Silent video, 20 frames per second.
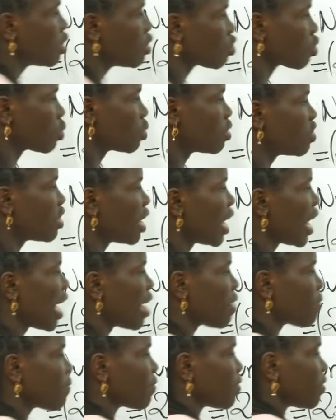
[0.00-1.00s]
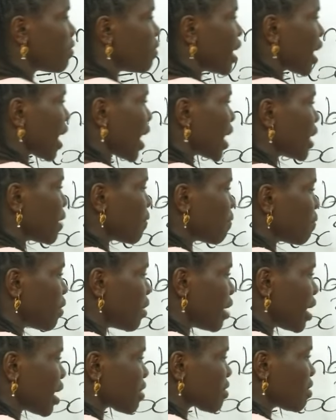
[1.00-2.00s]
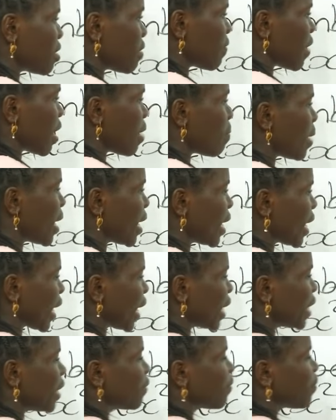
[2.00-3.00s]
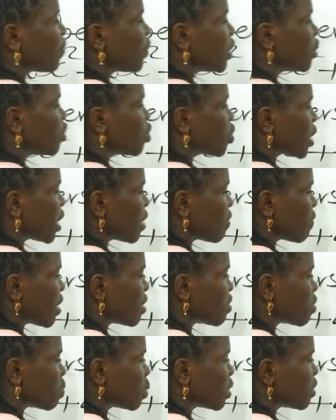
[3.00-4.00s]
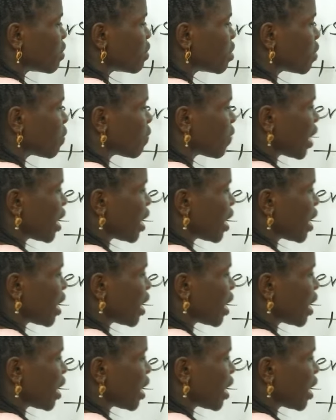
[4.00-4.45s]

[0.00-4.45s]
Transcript: So we shall have negative 3x divided by negative 3 to give us positive